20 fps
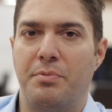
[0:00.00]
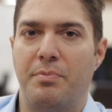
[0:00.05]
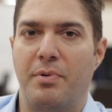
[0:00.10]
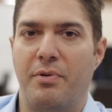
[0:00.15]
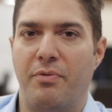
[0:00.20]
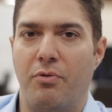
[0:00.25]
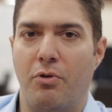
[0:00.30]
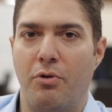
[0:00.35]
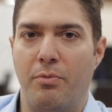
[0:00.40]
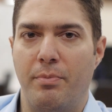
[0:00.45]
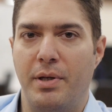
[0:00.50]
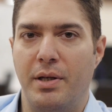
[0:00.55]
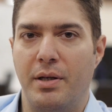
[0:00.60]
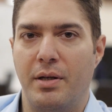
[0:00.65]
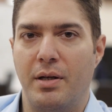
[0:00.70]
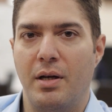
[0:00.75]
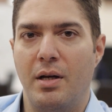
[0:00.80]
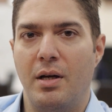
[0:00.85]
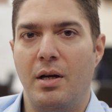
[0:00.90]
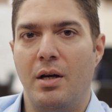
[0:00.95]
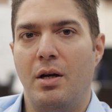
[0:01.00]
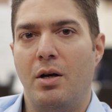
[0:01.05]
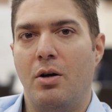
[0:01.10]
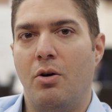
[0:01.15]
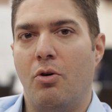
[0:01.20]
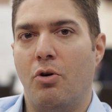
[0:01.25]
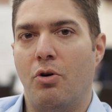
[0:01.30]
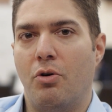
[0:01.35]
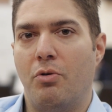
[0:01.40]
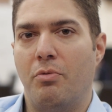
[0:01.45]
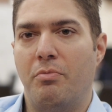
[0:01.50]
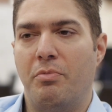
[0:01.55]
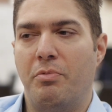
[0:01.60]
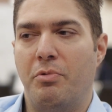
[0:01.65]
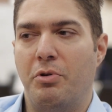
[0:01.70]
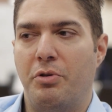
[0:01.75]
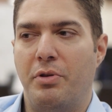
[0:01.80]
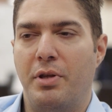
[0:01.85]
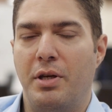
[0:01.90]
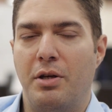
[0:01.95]
is performing, or
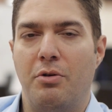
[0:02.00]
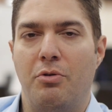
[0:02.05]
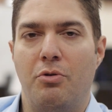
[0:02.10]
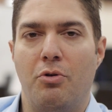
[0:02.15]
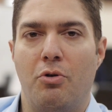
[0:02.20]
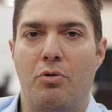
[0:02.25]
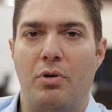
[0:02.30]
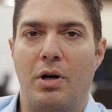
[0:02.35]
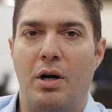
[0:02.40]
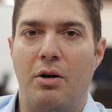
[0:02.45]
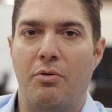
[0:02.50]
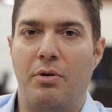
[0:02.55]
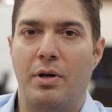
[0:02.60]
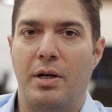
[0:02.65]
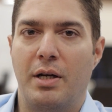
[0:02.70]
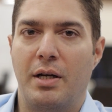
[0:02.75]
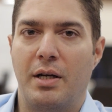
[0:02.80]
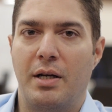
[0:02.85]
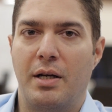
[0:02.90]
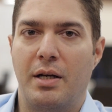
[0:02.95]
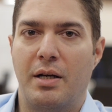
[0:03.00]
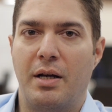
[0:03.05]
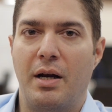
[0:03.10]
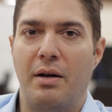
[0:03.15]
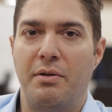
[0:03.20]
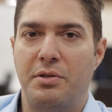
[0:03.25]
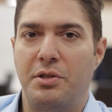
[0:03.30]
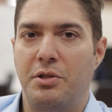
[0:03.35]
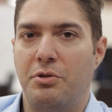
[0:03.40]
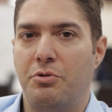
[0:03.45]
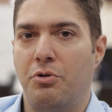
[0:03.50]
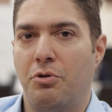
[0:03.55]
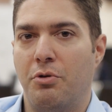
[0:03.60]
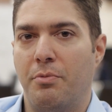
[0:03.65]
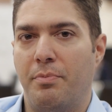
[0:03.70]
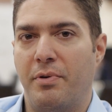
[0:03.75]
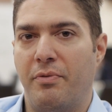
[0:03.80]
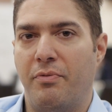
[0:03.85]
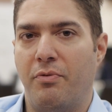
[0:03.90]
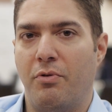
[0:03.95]
you think you know how a currency is going
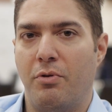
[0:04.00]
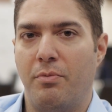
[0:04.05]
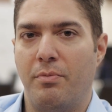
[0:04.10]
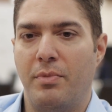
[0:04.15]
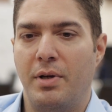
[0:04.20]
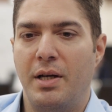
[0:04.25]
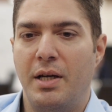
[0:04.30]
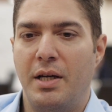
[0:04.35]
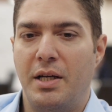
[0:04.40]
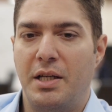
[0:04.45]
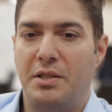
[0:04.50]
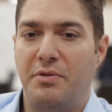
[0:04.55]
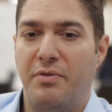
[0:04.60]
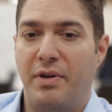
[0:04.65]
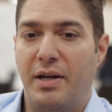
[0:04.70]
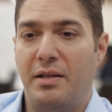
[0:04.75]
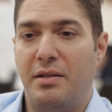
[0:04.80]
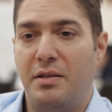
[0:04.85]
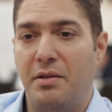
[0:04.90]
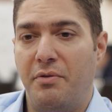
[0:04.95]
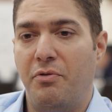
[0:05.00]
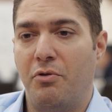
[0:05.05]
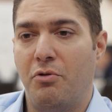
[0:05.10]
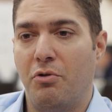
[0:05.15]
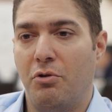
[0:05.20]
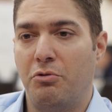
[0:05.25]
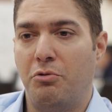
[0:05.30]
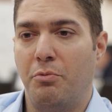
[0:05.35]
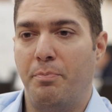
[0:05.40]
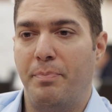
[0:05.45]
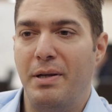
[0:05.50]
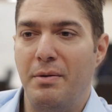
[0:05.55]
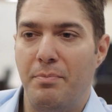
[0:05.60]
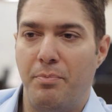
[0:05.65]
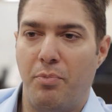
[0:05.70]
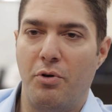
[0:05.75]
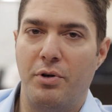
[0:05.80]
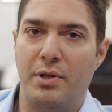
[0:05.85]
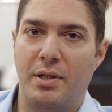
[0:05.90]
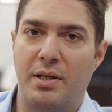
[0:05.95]
to perform, it's very difficult to
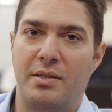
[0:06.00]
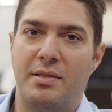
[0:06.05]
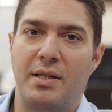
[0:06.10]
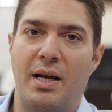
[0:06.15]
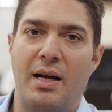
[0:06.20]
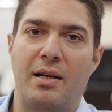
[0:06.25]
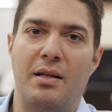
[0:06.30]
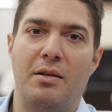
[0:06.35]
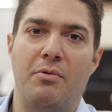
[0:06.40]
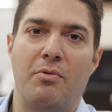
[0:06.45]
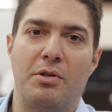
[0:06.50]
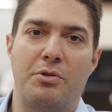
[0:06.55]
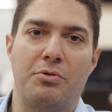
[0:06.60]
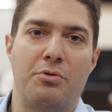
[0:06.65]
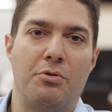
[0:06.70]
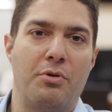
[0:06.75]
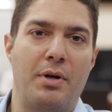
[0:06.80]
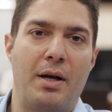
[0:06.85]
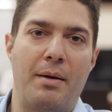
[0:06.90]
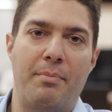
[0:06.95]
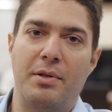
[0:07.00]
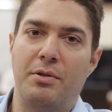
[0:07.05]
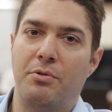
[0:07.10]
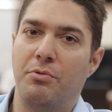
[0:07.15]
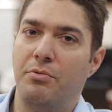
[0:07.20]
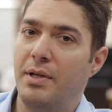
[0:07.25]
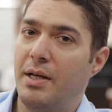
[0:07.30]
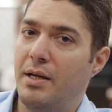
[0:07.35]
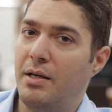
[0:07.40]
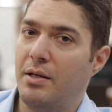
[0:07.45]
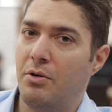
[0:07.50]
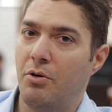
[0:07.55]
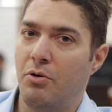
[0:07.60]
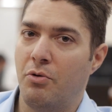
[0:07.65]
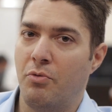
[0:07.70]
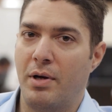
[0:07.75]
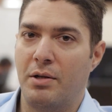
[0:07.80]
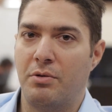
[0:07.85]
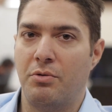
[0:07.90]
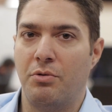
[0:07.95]
pinpoint exactly what's going to happen today
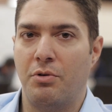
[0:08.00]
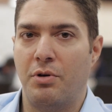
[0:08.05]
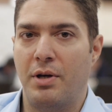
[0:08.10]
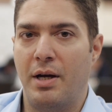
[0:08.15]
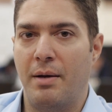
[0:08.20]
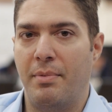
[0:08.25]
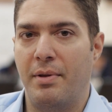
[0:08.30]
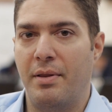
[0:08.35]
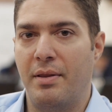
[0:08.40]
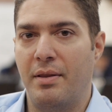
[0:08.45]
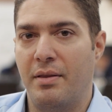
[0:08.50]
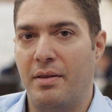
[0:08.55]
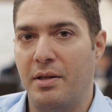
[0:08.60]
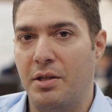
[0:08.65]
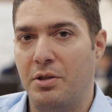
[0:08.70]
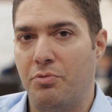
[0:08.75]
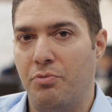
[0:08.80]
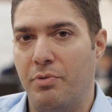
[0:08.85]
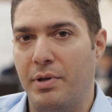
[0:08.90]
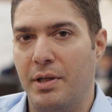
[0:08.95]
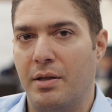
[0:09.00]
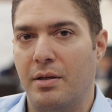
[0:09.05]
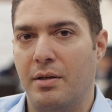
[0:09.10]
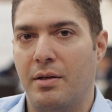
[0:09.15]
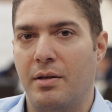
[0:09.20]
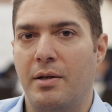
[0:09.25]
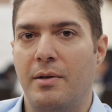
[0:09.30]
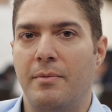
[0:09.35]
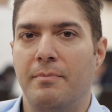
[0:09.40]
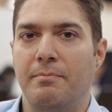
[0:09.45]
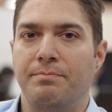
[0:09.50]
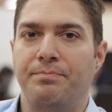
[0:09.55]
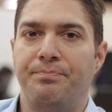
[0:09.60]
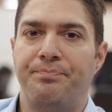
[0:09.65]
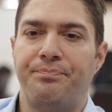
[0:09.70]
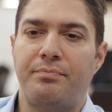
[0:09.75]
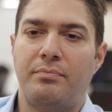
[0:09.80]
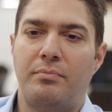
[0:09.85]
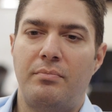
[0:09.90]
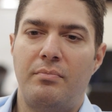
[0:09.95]
or what's going to happen this week.
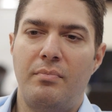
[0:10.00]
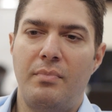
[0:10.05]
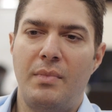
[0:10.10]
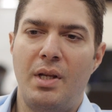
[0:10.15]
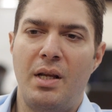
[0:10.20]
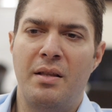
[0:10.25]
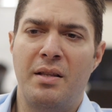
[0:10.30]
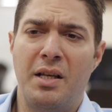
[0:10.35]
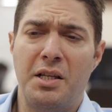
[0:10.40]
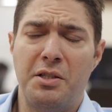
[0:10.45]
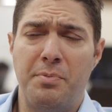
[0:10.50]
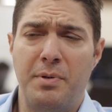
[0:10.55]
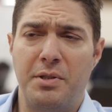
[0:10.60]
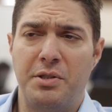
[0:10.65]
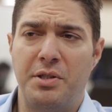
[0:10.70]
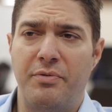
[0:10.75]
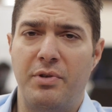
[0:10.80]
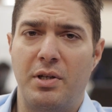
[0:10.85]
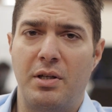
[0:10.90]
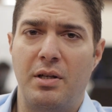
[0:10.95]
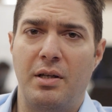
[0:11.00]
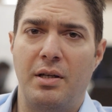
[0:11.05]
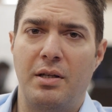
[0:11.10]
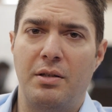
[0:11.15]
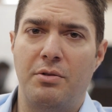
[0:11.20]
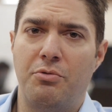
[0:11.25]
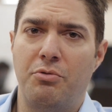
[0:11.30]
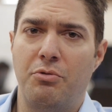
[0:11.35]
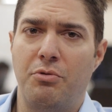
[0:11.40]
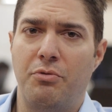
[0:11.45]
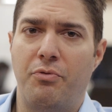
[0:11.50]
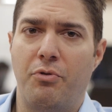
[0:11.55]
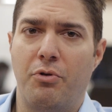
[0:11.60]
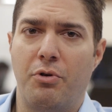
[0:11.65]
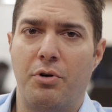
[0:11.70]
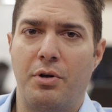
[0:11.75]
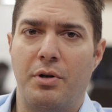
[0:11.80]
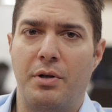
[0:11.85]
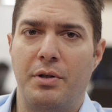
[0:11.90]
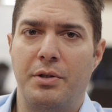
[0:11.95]
That's specifically true
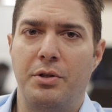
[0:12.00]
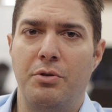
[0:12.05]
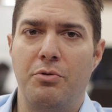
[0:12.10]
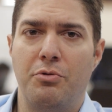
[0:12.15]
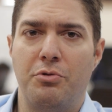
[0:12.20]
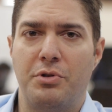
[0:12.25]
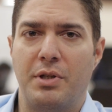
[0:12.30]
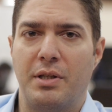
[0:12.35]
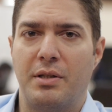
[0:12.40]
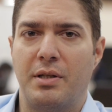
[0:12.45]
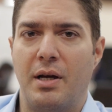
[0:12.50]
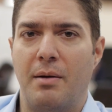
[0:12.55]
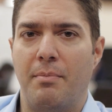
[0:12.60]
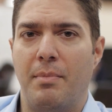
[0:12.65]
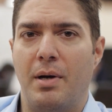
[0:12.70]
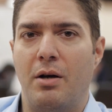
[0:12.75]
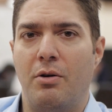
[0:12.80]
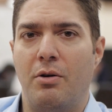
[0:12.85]
for news that come